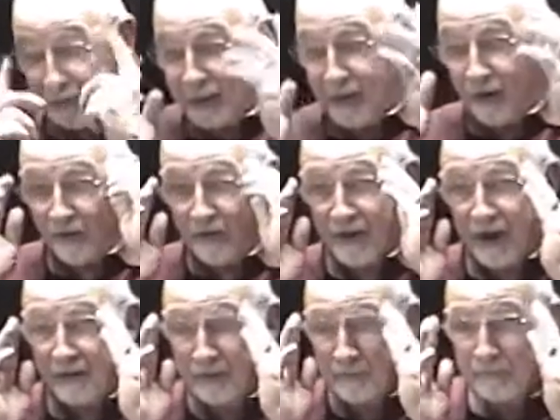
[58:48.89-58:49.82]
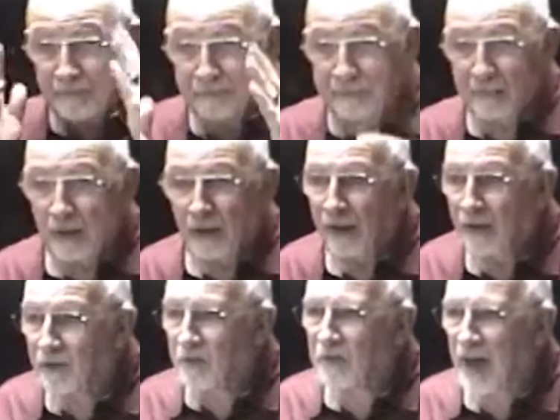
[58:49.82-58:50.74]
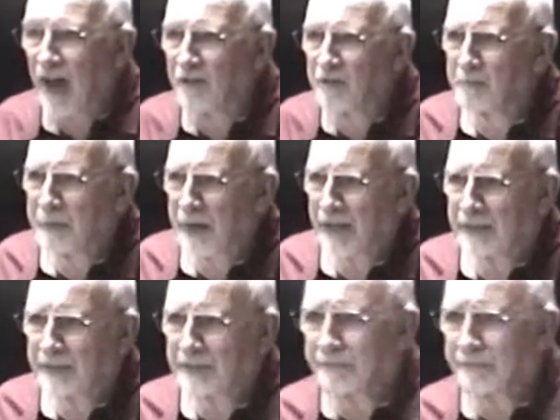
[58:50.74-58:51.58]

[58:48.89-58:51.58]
They all drowned. 2,000 pigs.